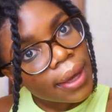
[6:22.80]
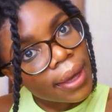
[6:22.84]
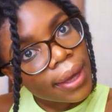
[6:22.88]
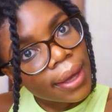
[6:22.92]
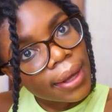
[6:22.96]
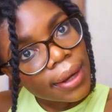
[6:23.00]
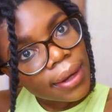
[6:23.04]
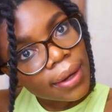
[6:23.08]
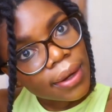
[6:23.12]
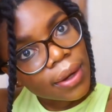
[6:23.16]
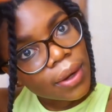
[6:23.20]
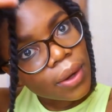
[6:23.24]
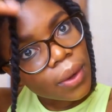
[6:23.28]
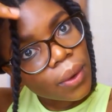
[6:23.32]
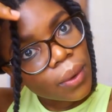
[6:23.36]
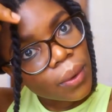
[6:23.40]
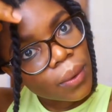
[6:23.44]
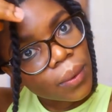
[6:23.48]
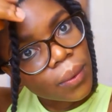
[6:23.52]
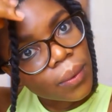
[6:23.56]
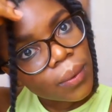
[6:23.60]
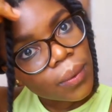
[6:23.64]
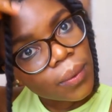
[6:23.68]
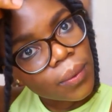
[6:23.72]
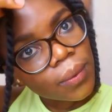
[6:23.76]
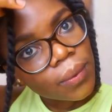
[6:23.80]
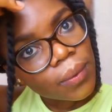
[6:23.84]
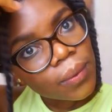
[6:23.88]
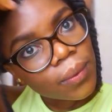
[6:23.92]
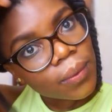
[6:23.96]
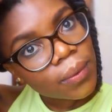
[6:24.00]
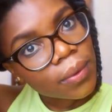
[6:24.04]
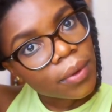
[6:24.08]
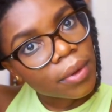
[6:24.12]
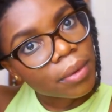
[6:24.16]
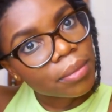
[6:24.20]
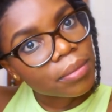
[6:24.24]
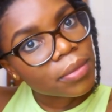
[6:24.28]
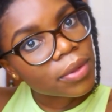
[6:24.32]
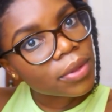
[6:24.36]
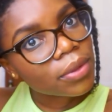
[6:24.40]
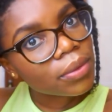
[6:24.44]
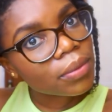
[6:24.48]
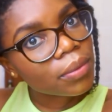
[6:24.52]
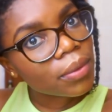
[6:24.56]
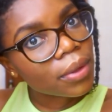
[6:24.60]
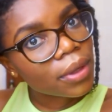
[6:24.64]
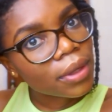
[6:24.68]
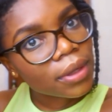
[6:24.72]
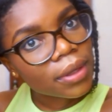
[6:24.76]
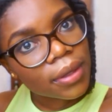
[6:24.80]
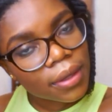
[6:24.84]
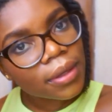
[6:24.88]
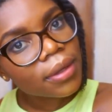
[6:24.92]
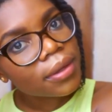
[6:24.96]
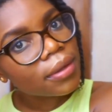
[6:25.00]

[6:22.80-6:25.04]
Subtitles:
Hello, come this way.